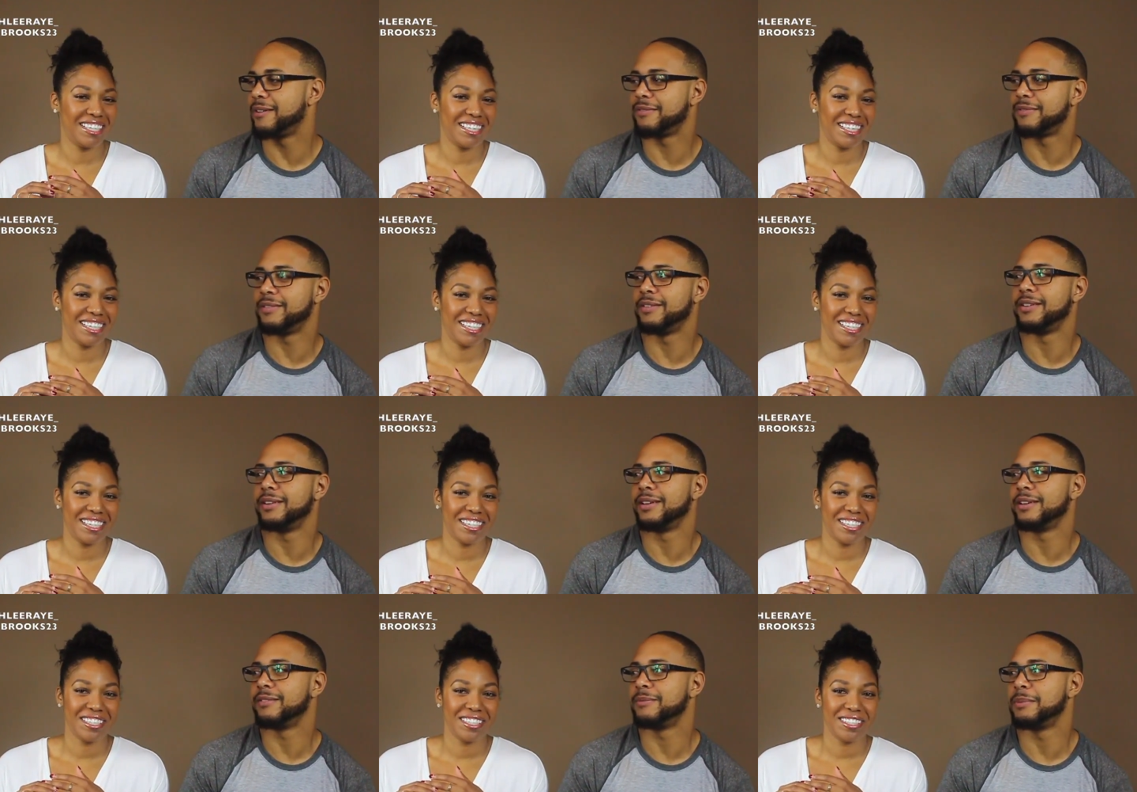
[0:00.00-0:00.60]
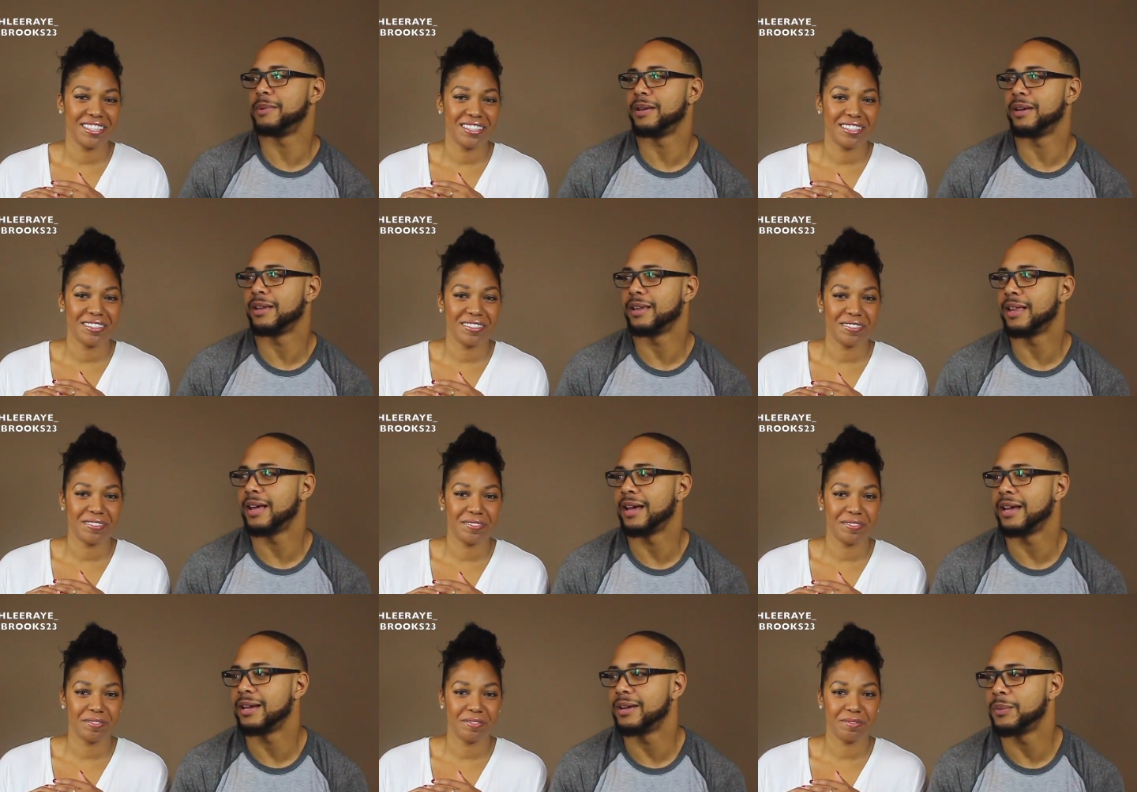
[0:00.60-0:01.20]
Speaker 1: that feeling of being
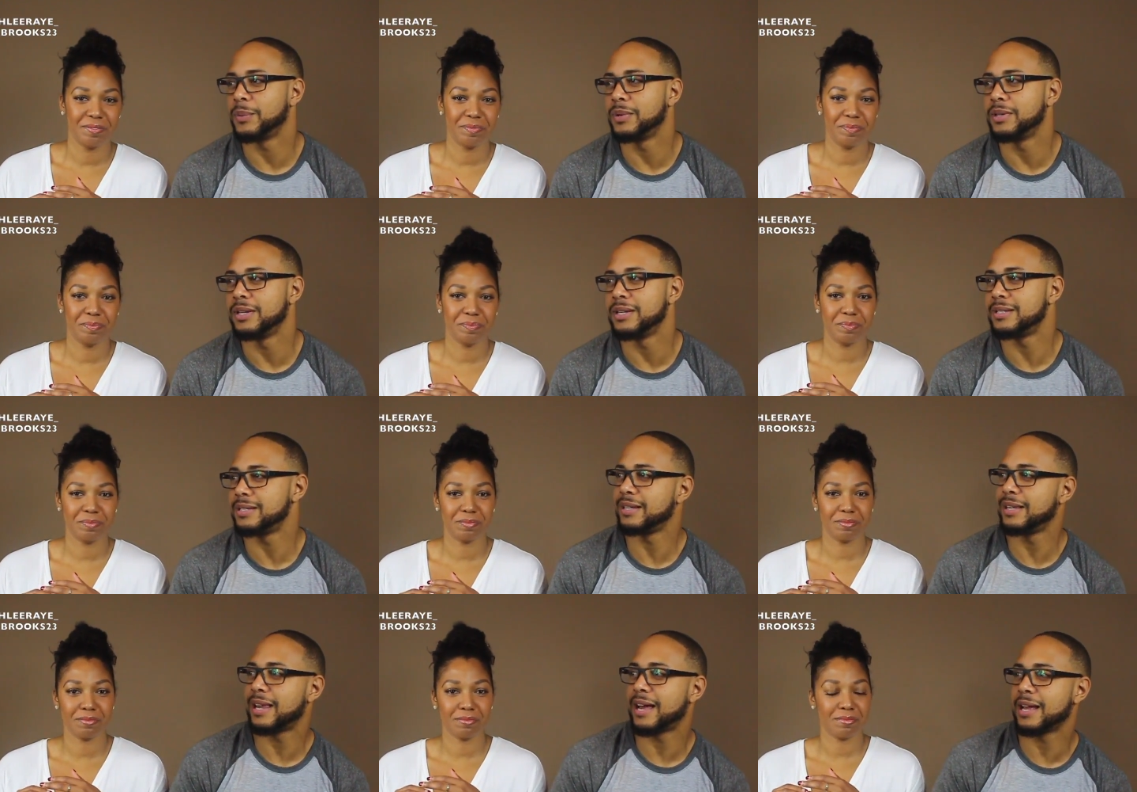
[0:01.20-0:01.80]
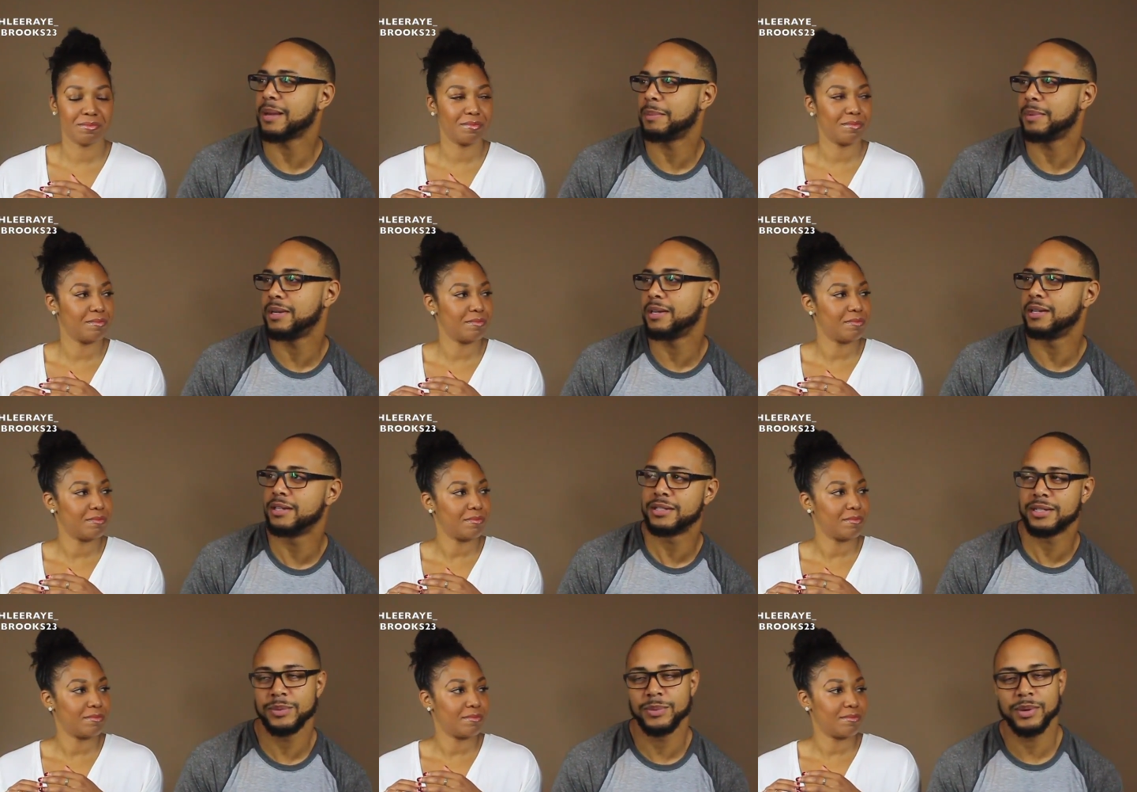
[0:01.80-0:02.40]
like, well, does he like me?
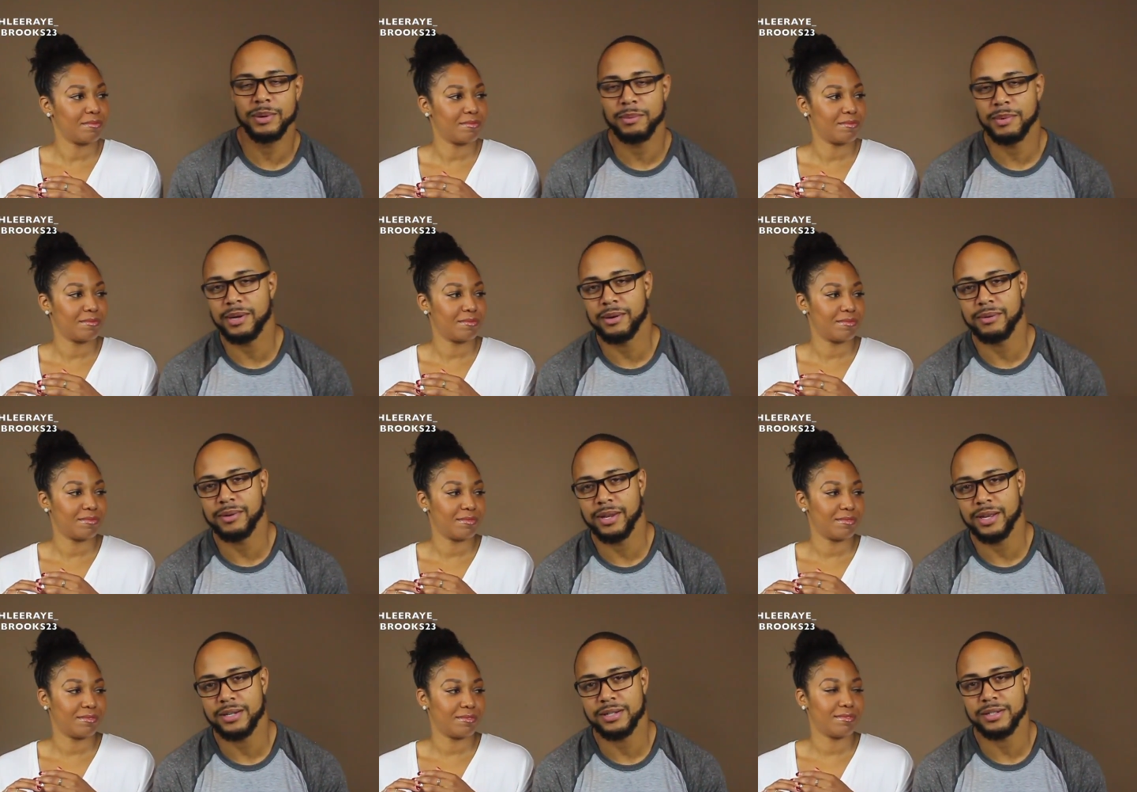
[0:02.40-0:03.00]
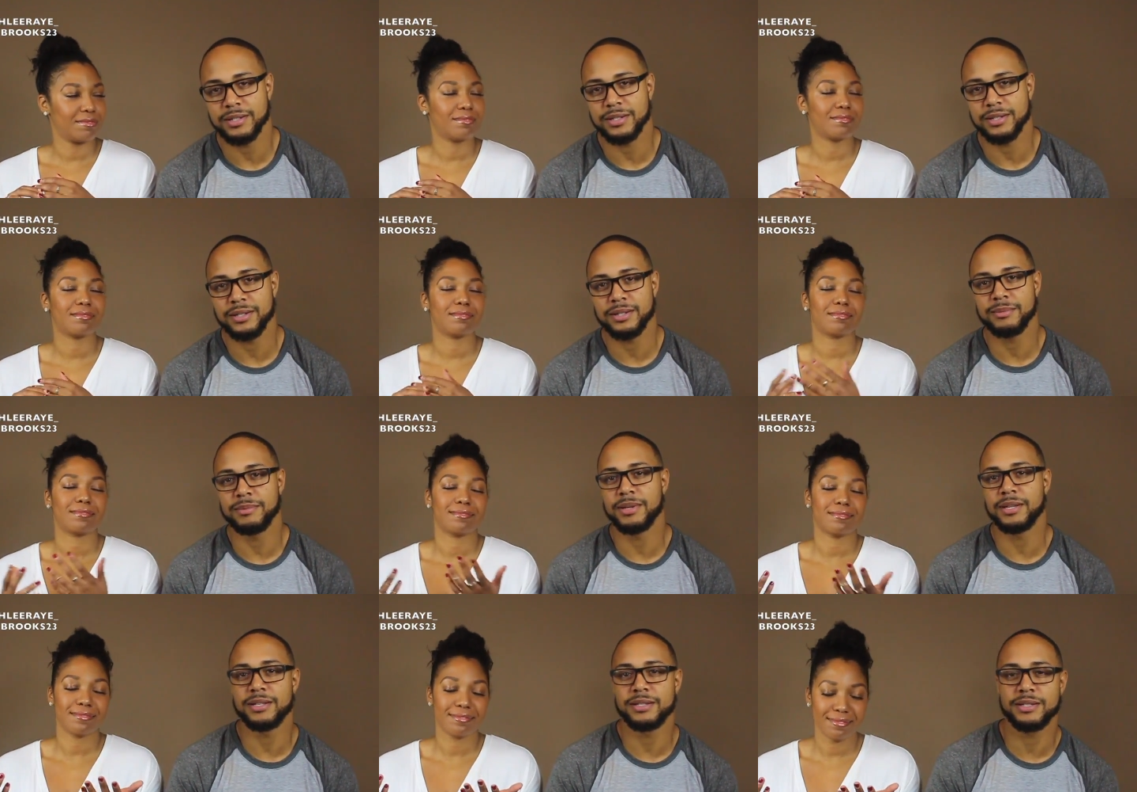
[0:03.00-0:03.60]
Does he want to be in a relationship?
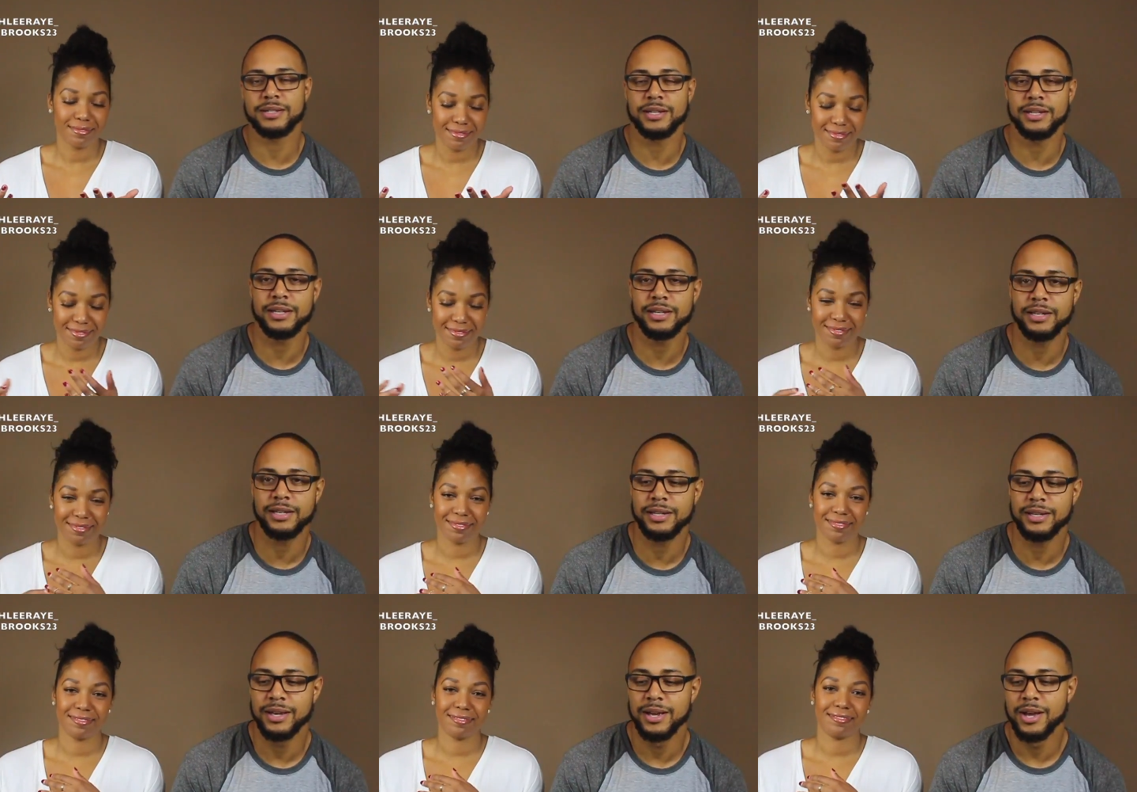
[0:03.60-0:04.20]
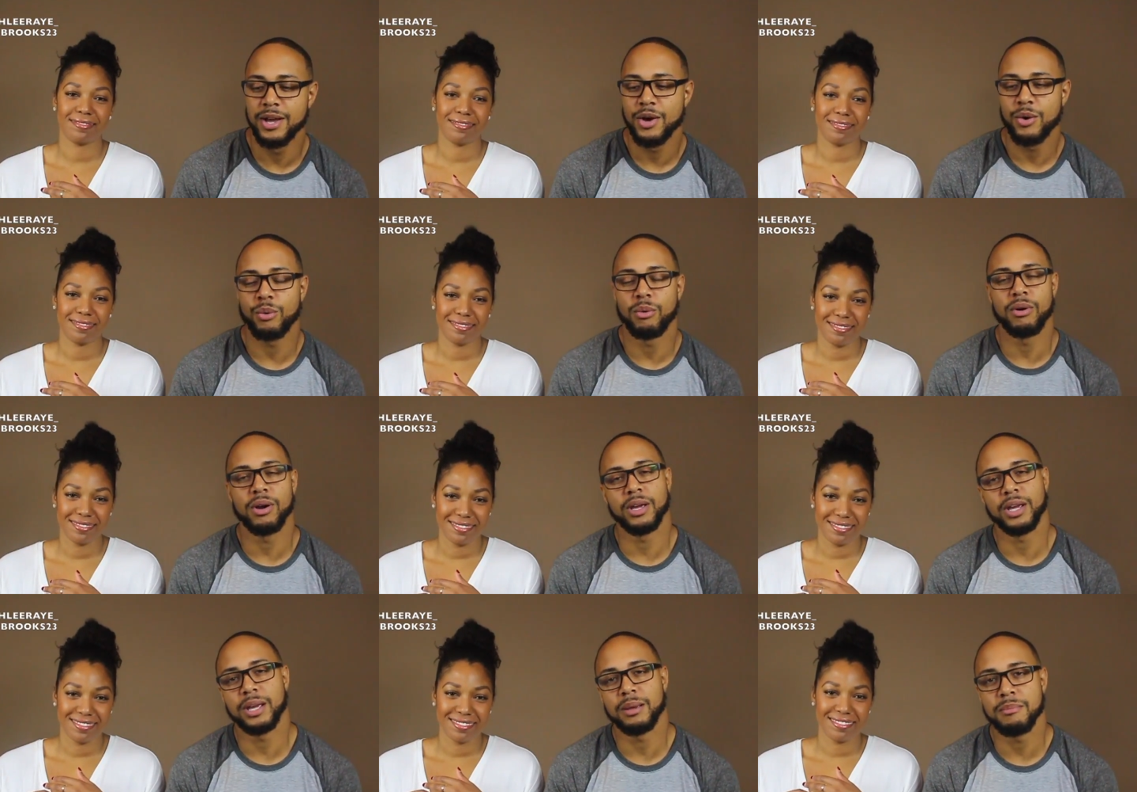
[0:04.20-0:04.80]
Does he
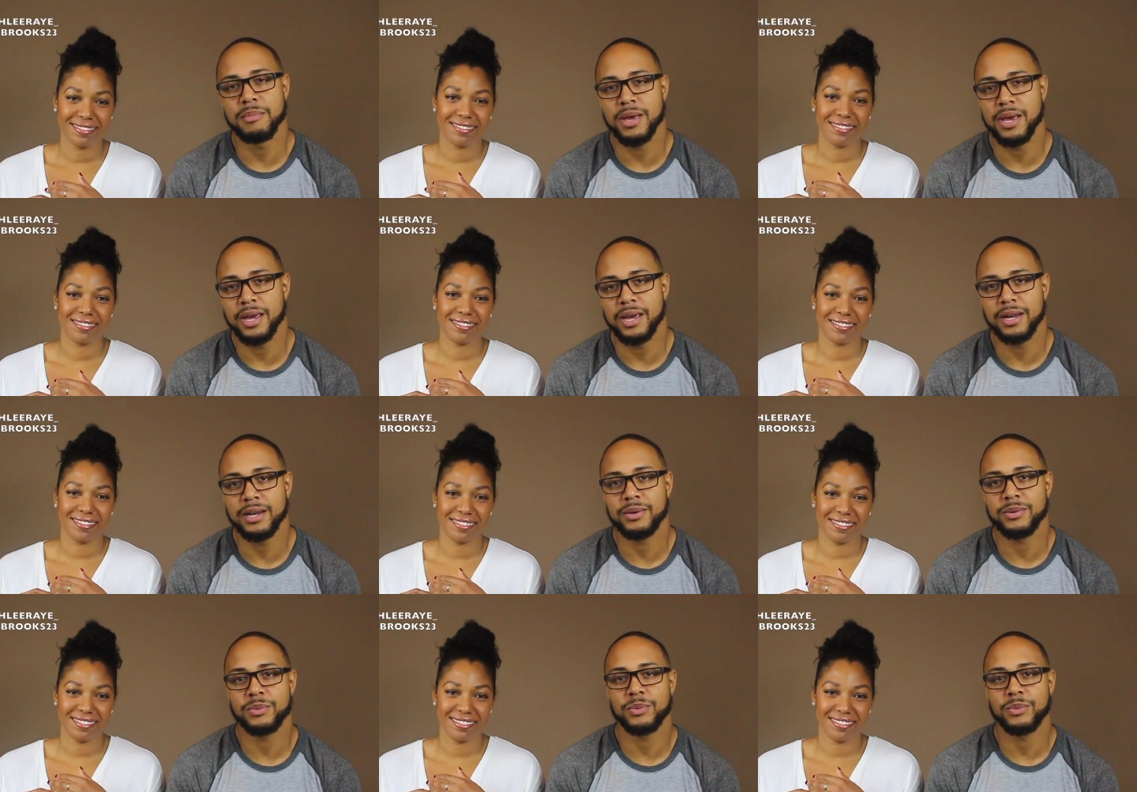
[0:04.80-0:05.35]
want to commit?